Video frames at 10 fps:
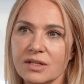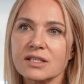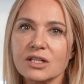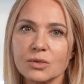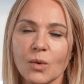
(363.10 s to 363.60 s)

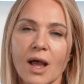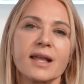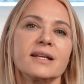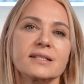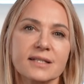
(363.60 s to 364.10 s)
this is why
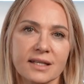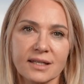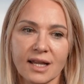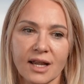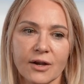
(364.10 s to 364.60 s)
in
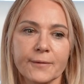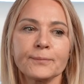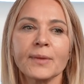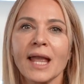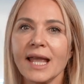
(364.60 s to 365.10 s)
skincare,
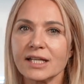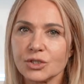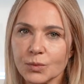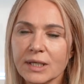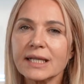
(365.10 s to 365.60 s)

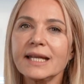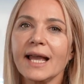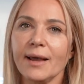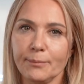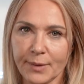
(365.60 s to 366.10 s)
it's
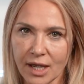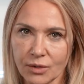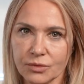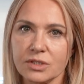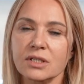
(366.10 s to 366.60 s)
really
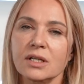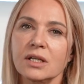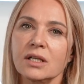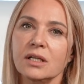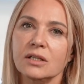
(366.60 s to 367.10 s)
about
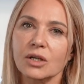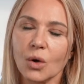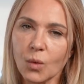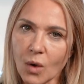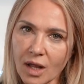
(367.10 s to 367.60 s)
the
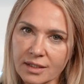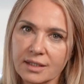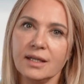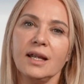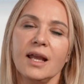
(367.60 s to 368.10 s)

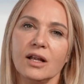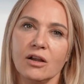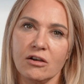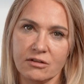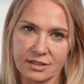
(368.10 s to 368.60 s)
quality
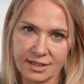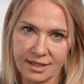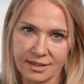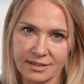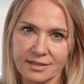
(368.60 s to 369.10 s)
and
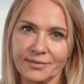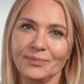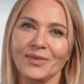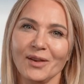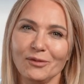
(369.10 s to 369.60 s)
content
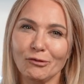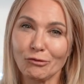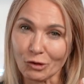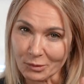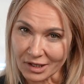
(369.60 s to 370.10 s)
of the
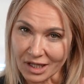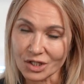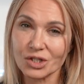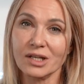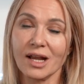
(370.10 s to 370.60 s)

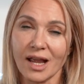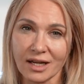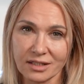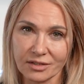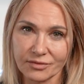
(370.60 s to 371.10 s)
formulation
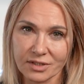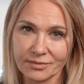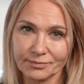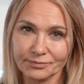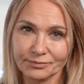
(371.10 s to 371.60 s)

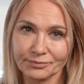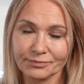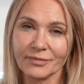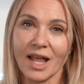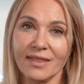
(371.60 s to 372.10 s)
actives.
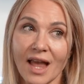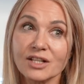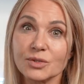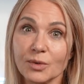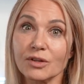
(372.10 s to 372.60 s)
And
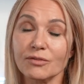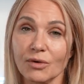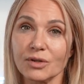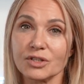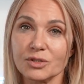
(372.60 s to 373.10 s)
that's where the
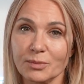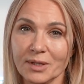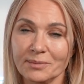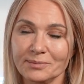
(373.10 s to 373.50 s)
focus should be.